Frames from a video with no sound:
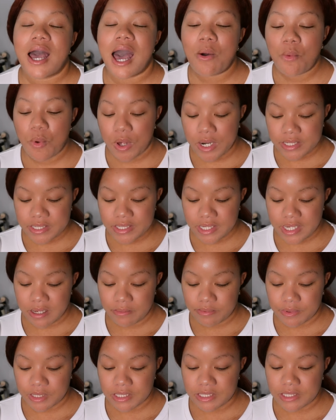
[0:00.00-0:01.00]
I wanted to
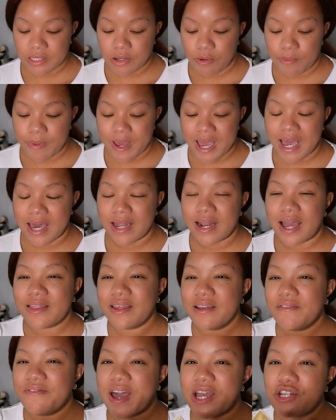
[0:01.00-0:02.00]
keep this so bad. I
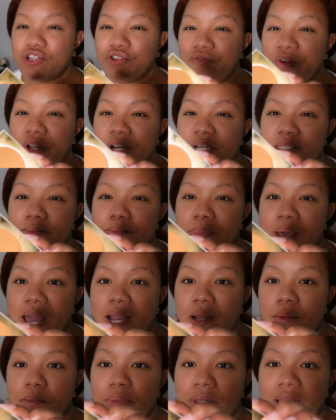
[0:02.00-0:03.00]
think Fashion Fair is
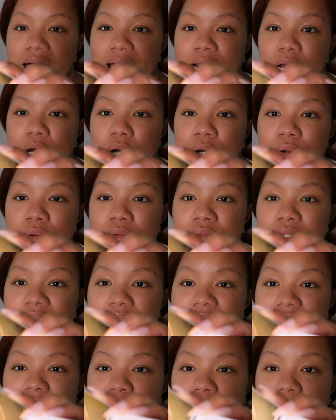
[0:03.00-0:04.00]
back black owned
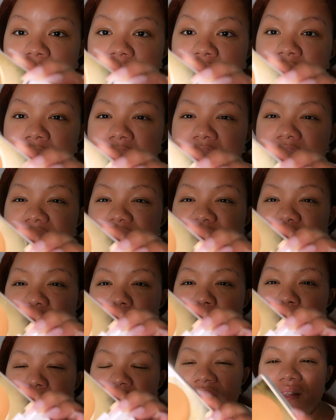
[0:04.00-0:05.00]
as well because for
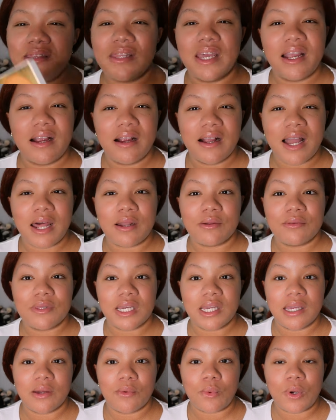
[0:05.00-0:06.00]
a minute there, I don't
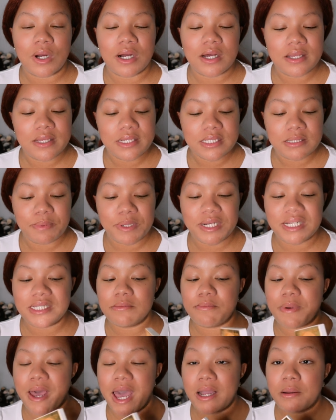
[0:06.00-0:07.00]
think it was, but
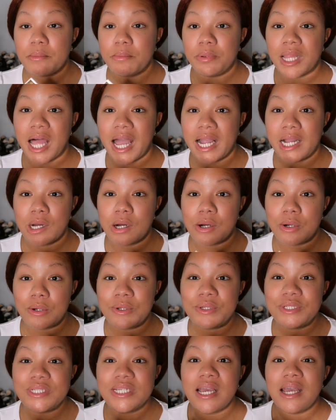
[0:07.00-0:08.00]
it's back black
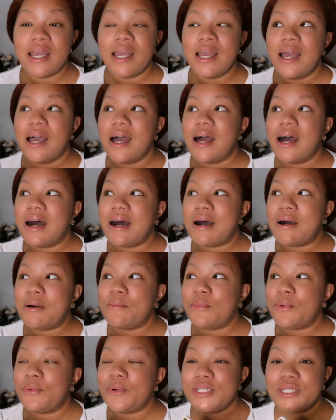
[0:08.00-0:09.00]
owned,
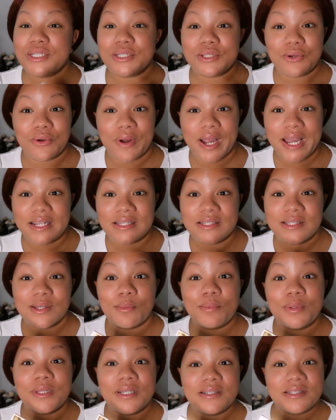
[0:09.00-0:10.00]
um, which is great.
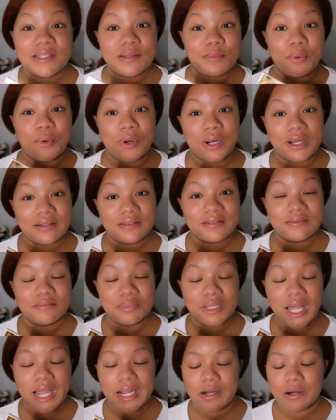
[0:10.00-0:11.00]
So please support
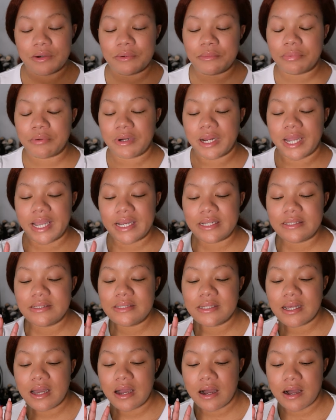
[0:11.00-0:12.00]
black owned
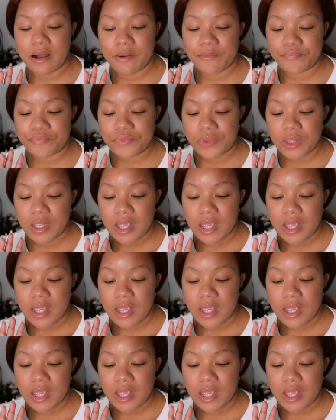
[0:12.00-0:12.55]
brands. Um,